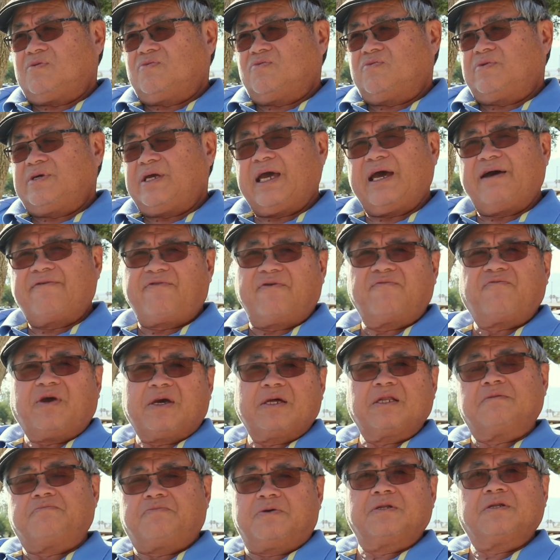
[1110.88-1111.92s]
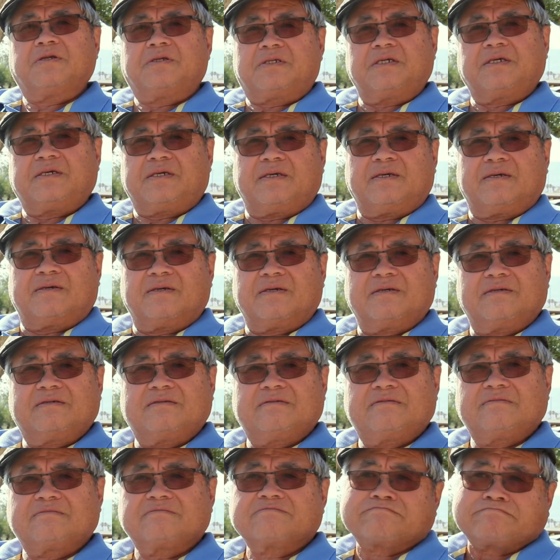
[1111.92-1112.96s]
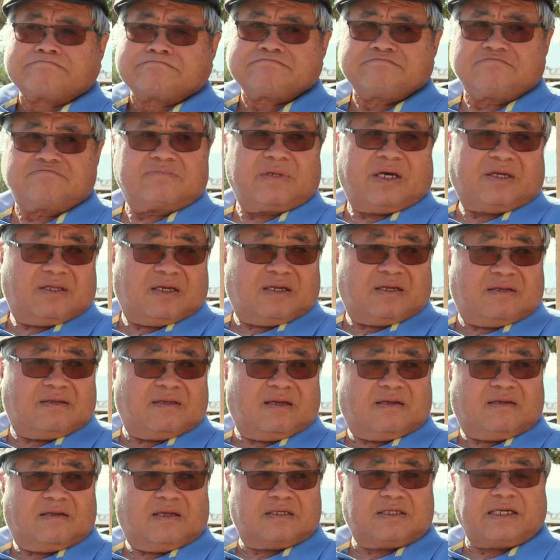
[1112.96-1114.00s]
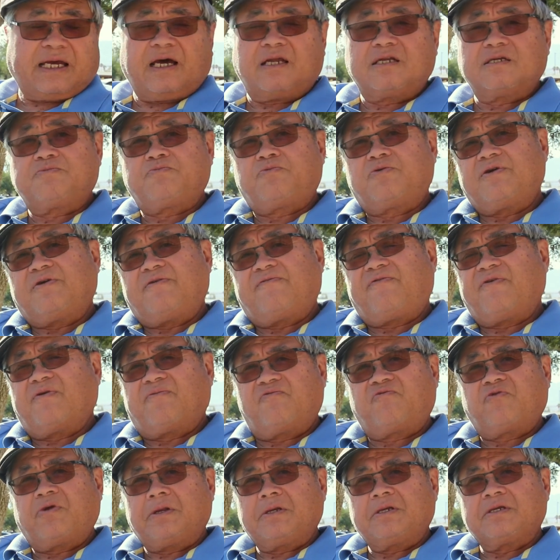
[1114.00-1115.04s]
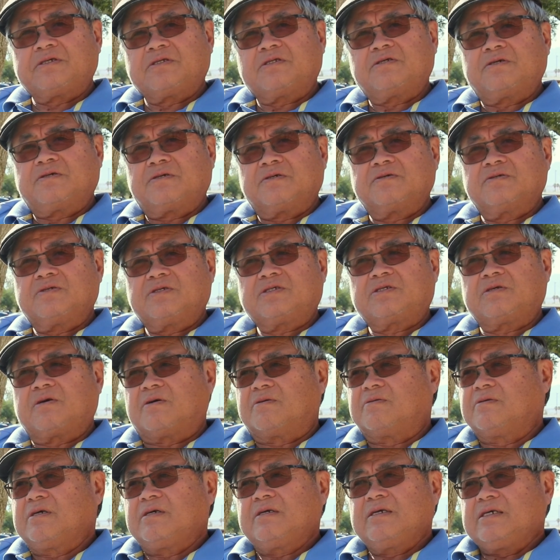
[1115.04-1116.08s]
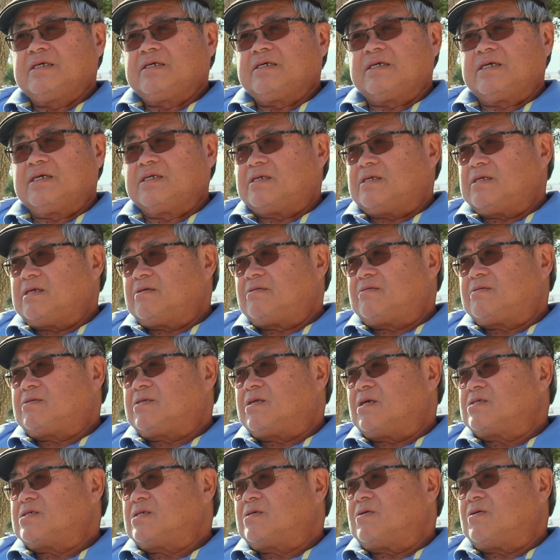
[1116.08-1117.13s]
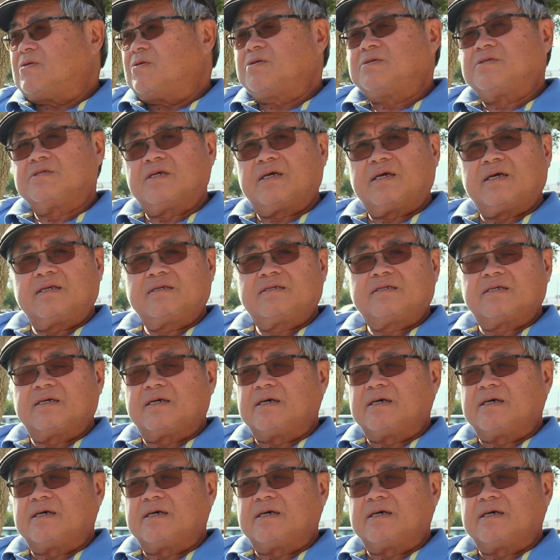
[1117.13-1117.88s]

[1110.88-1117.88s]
we have availability here. And the town is pretty film friendly too. So it doesn't hurt that